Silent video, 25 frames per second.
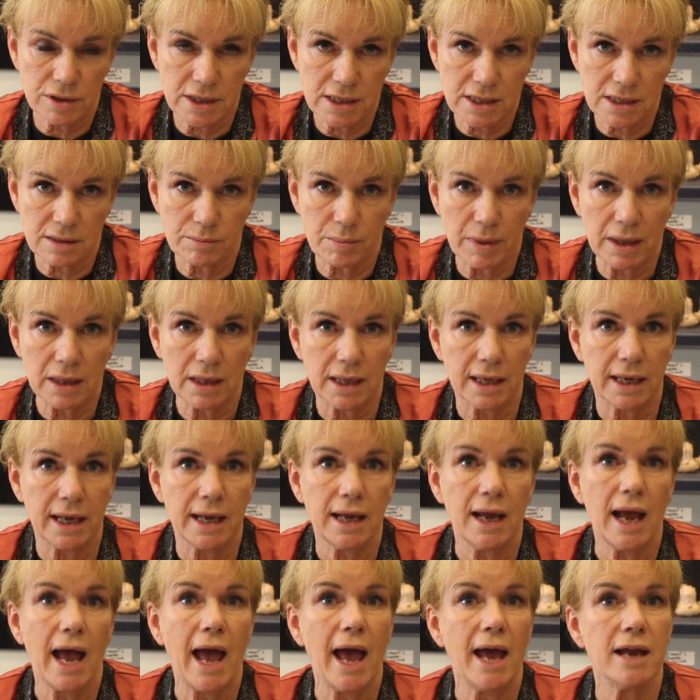
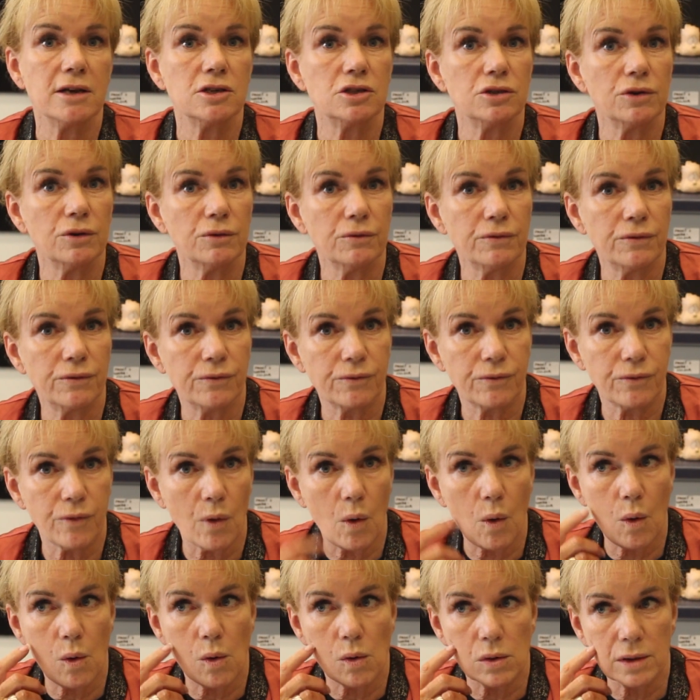disability and do
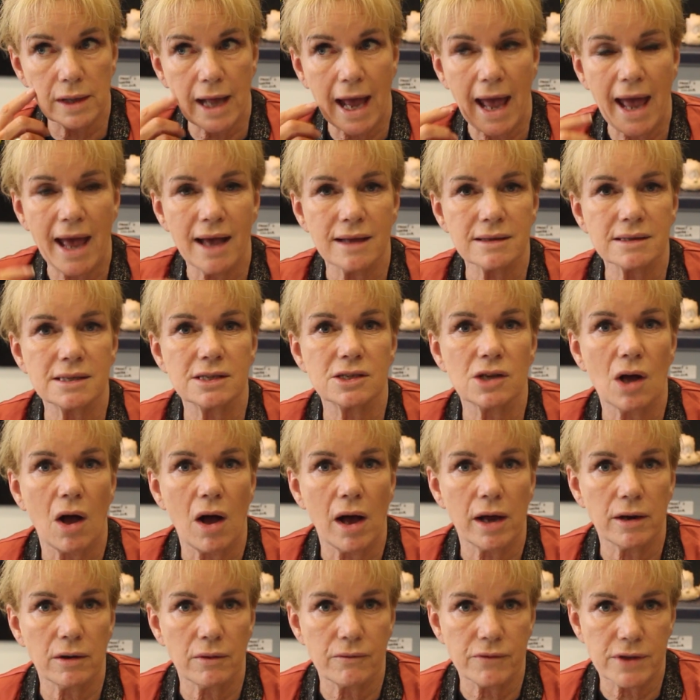fall
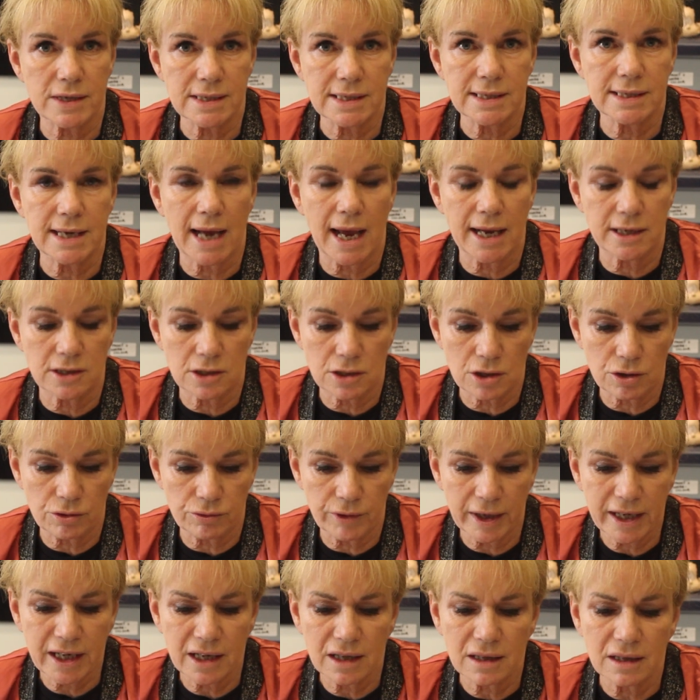outside of the standard
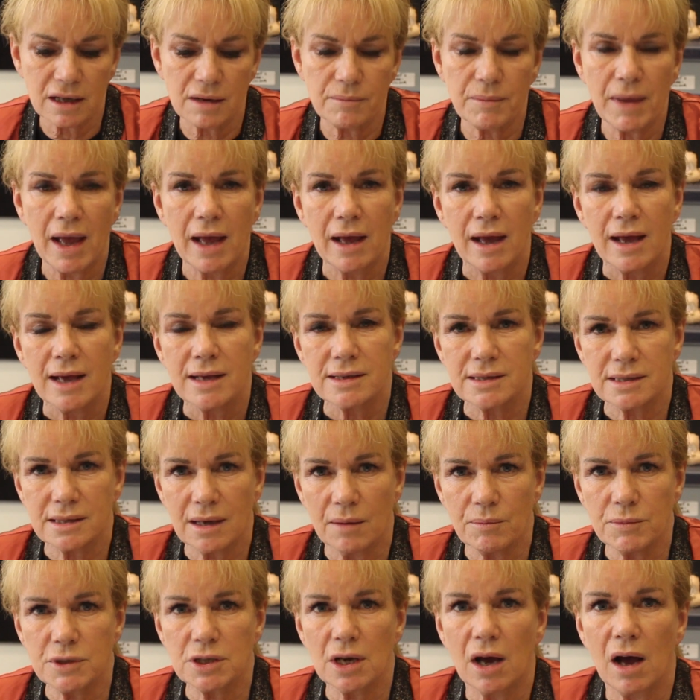curriculum,
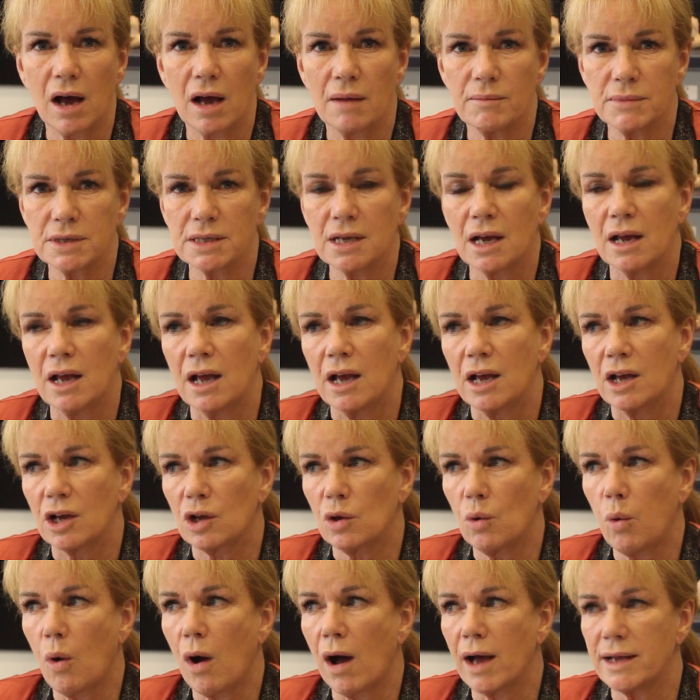sometimes
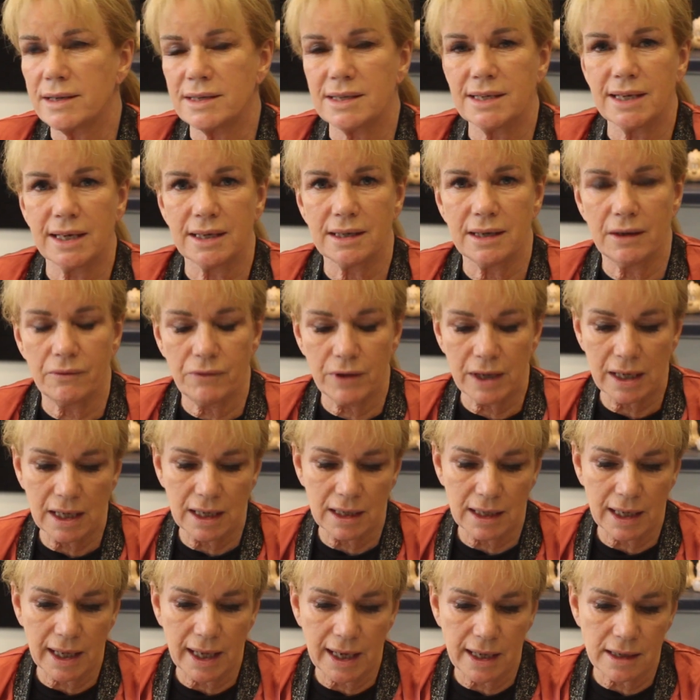quite
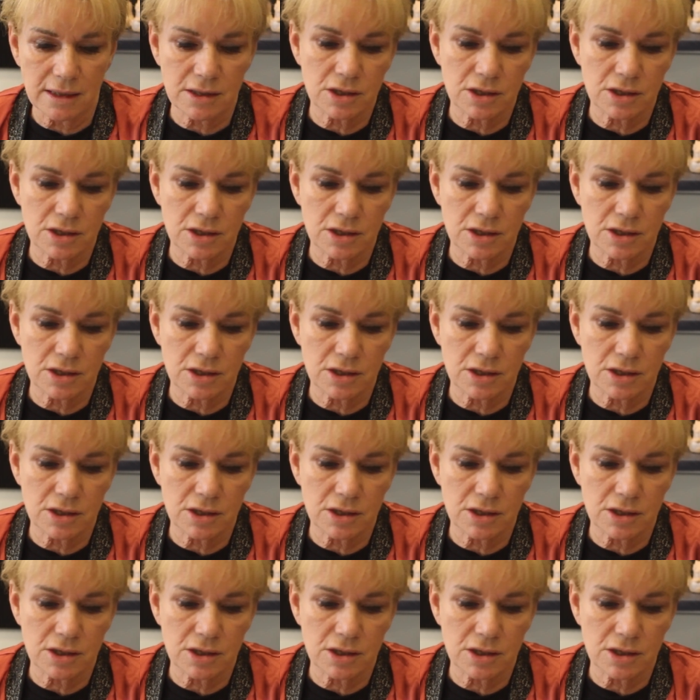significantly.